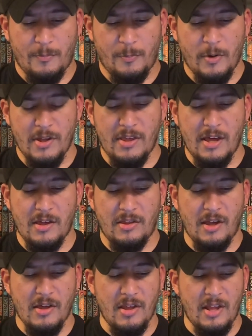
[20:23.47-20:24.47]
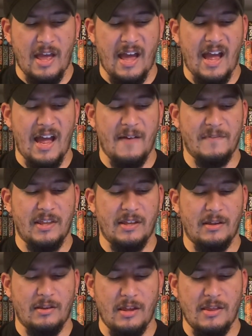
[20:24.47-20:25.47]
princess doesn't have
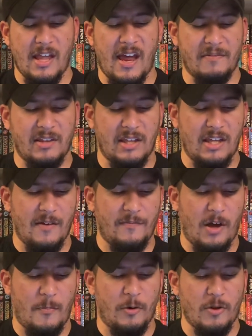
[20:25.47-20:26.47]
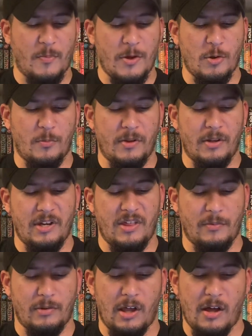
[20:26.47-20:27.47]
to give up her special abilities
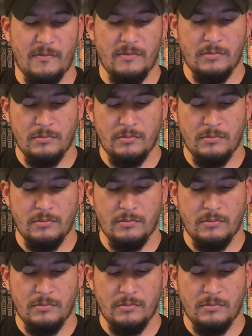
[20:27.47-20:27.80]
for love.